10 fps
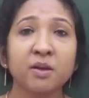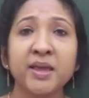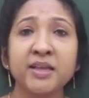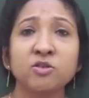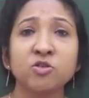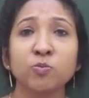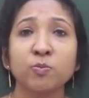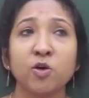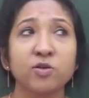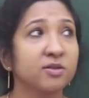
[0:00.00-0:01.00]
make
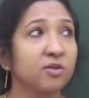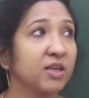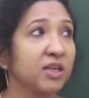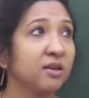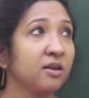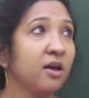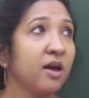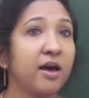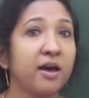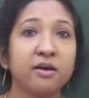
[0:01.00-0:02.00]
switchboards, or he
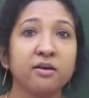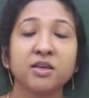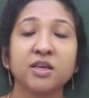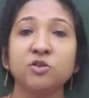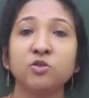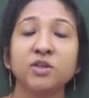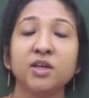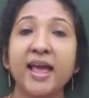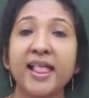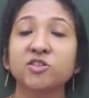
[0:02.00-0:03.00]
do
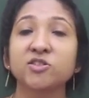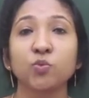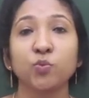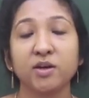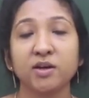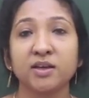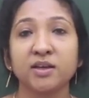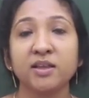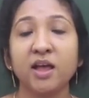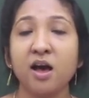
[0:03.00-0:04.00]
the electric work
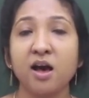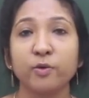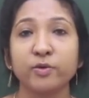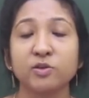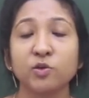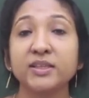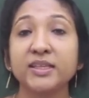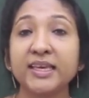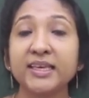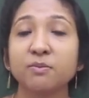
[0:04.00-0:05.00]
in the house. So
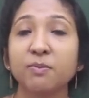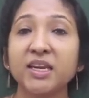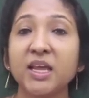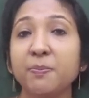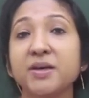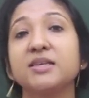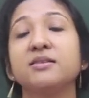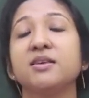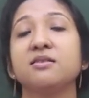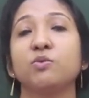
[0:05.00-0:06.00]
these many
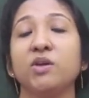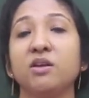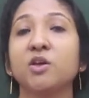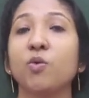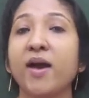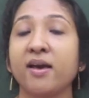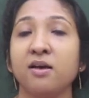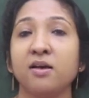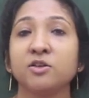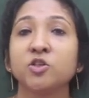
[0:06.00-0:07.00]
persons we
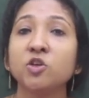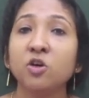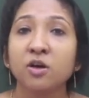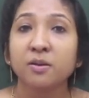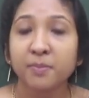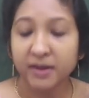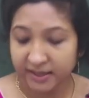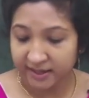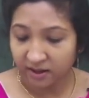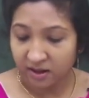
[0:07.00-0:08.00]
require to
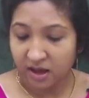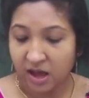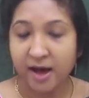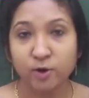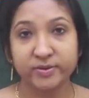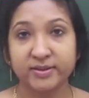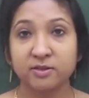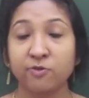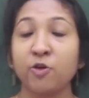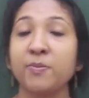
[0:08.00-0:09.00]
build a
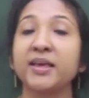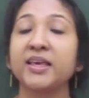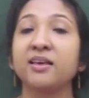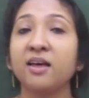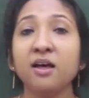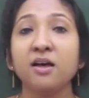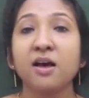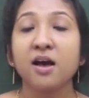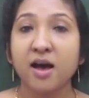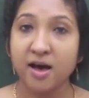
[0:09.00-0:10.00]
house, for making a
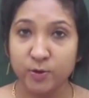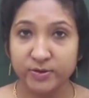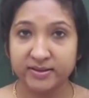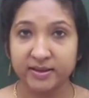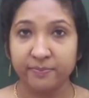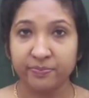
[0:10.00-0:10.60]
house.